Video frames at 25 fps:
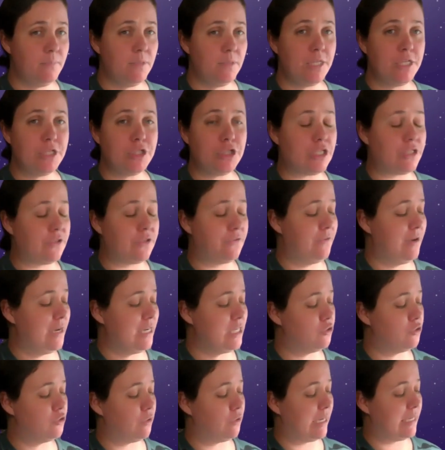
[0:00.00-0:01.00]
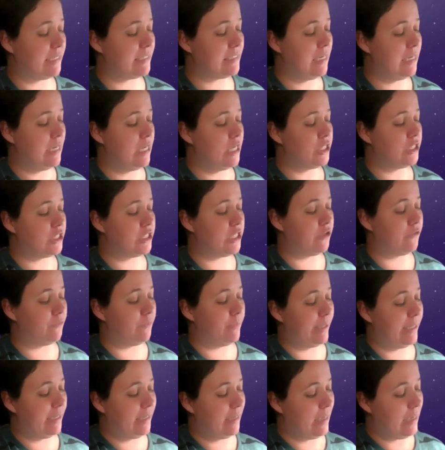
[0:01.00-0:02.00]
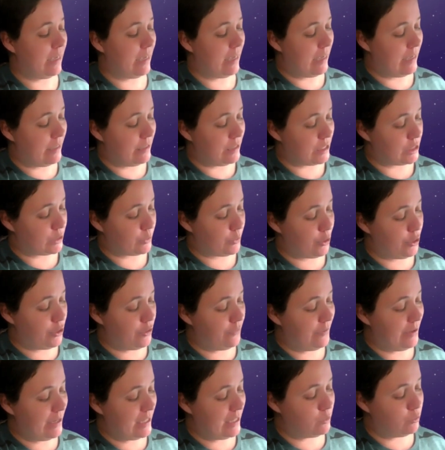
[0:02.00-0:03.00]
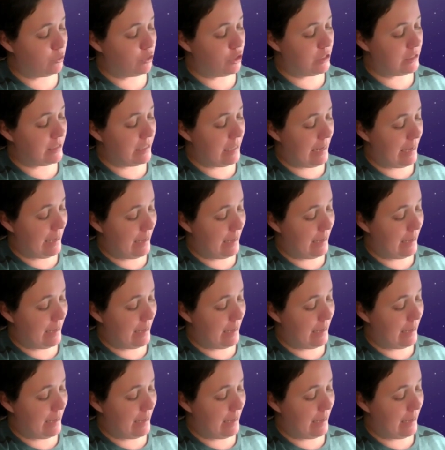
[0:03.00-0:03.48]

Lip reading: is going to factorize to give me the square root of x, which is,